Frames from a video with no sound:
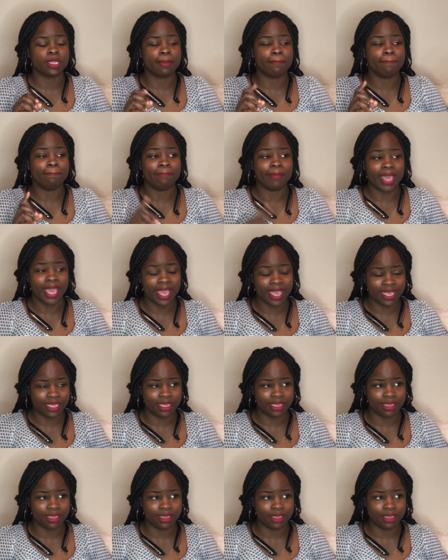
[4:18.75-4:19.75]

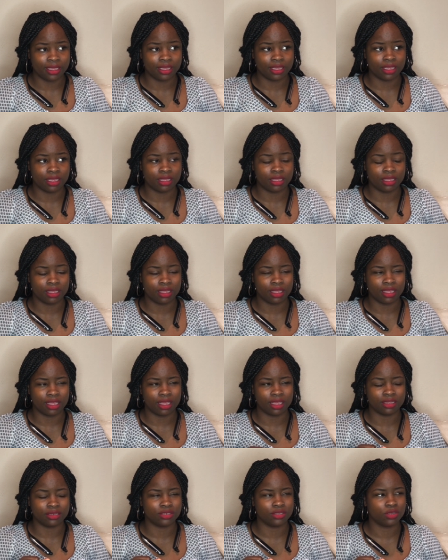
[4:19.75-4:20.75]
Maggie,
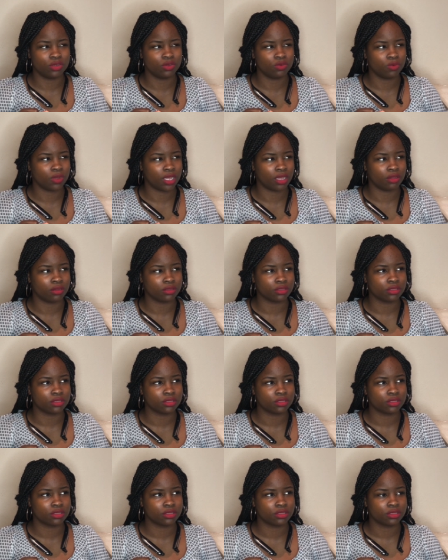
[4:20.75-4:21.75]
and who
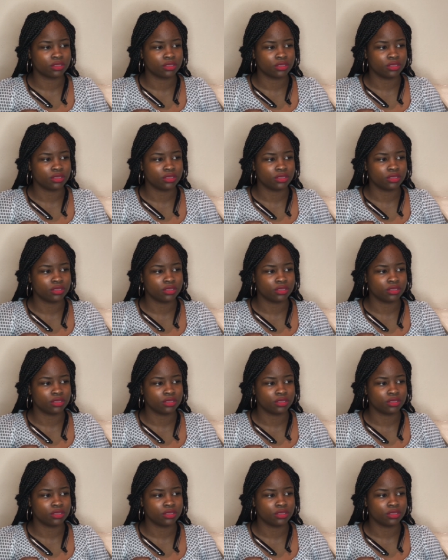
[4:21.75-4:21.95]
else?